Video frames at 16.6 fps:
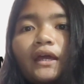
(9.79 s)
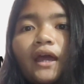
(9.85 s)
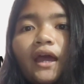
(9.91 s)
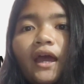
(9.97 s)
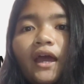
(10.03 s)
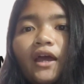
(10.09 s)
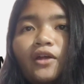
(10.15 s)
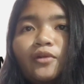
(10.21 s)

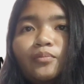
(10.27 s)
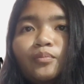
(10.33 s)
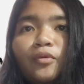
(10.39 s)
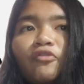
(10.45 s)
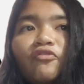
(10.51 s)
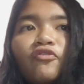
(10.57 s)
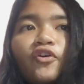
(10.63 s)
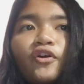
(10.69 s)
And
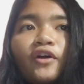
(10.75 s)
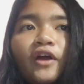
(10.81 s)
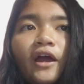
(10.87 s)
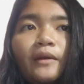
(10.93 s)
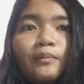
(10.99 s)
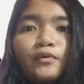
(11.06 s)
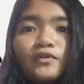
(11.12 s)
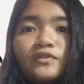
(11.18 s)
before
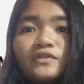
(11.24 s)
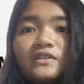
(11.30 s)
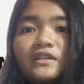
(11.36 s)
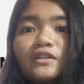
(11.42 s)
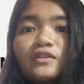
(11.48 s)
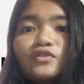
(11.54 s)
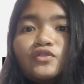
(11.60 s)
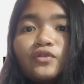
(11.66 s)
I
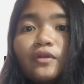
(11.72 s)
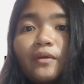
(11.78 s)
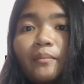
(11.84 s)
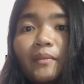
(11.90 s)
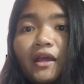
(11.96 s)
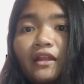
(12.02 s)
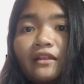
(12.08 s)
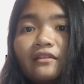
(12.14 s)
proceed to the
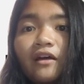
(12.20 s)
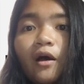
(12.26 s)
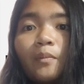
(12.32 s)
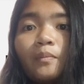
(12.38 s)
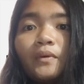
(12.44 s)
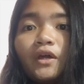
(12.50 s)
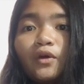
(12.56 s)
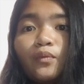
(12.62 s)
main
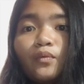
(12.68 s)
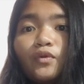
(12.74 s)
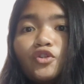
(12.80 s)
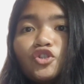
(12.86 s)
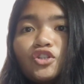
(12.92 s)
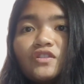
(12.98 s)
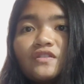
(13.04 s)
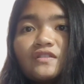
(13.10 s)
topic,
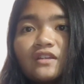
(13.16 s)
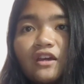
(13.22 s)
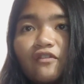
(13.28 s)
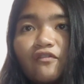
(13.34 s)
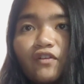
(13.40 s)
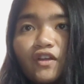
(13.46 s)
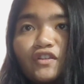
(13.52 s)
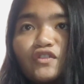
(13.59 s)
which is
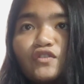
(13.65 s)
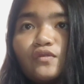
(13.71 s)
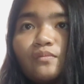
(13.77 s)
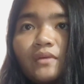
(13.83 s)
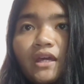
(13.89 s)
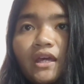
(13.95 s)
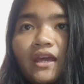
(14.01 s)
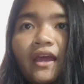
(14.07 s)
given to
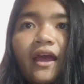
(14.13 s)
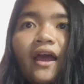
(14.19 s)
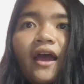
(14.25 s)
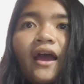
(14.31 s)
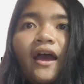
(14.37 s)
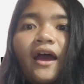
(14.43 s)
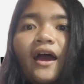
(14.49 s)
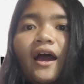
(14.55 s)
me,
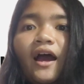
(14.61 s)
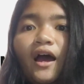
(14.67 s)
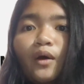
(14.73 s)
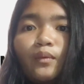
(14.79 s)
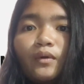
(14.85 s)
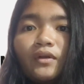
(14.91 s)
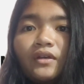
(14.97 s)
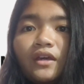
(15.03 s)
I
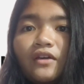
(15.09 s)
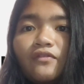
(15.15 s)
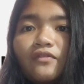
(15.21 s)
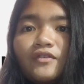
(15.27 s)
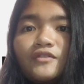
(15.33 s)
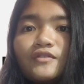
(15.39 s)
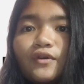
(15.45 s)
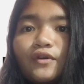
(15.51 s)
will give
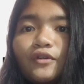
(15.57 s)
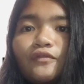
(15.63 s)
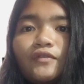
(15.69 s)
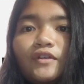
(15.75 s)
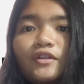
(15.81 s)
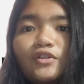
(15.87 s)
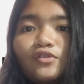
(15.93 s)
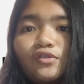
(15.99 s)
a sort of
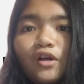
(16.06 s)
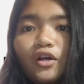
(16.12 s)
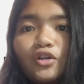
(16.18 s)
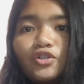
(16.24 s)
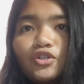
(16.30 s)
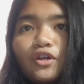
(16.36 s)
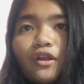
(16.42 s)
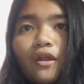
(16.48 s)

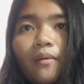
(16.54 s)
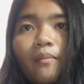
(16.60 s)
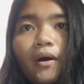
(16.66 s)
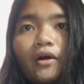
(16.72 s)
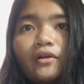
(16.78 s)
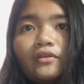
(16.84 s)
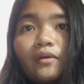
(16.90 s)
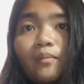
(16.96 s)
introduction
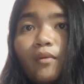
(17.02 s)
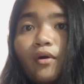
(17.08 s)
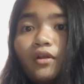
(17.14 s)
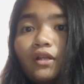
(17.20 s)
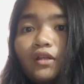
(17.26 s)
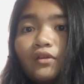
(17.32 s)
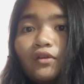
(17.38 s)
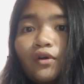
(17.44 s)
about the
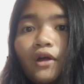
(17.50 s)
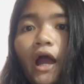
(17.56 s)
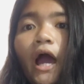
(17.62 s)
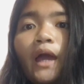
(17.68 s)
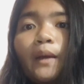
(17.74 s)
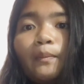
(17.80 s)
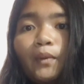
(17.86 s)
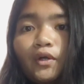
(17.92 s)
monitor
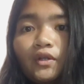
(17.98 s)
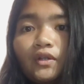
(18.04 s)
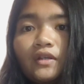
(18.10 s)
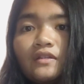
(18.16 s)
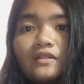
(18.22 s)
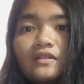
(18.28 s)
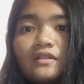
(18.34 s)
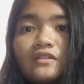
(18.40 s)

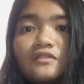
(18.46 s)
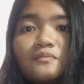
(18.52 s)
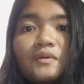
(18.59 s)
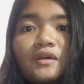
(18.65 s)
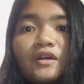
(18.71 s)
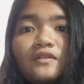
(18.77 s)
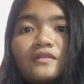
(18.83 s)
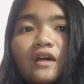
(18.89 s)
hypothesis
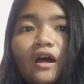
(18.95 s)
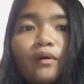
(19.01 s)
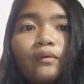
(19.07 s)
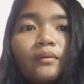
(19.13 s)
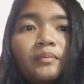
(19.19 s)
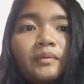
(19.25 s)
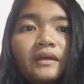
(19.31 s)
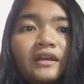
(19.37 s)
because I
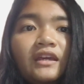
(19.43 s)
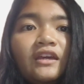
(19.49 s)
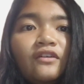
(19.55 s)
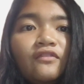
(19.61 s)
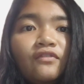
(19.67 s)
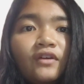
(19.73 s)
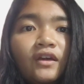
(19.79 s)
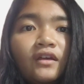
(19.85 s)
will be
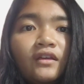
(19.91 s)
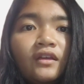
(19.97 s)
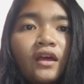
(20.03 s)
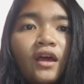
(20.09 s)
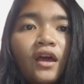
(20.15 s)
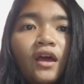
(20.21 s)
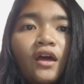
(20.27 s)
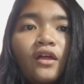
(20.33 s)
giving
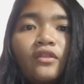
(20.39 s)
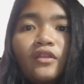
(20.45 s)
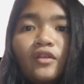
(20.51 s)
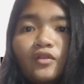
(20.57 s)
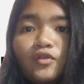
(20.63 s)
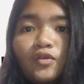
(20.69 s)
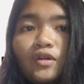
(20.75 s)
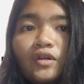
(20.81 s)
the
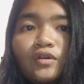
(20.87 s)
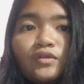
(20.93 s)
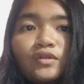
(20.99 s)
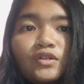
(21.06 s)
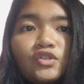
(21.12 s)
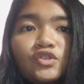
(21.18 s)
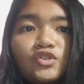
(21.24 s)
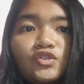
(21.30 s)
three
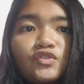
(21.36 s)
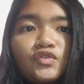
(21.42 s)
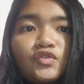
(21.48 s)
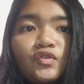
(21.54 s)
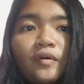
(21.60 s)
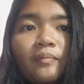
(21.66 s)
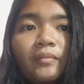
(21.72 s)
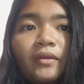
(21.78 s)
conditions
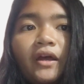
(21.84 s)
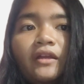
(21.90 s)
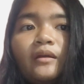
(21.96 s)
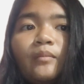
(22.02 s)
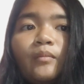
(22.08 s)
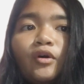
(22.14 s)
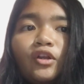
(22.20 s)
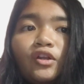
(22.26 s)
to apply the
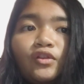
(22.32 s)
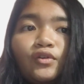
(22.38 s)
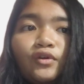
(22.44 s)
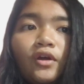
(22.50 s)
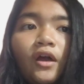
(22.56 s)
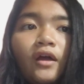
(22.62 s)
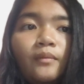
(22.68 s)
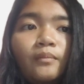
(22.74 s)
monitor
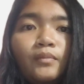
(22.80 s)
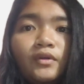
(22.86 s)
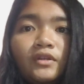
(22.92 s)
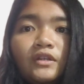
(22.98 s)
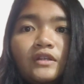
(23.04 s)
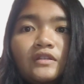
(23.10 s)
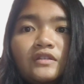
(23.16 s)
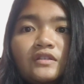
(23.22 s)

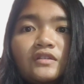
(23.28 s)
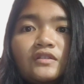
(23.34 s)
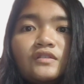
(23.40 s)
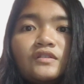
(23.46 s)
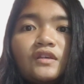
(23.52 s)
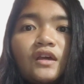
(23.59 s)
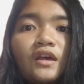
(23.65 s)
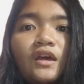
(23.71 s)

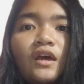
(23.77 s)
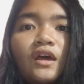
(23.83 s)
hypothesis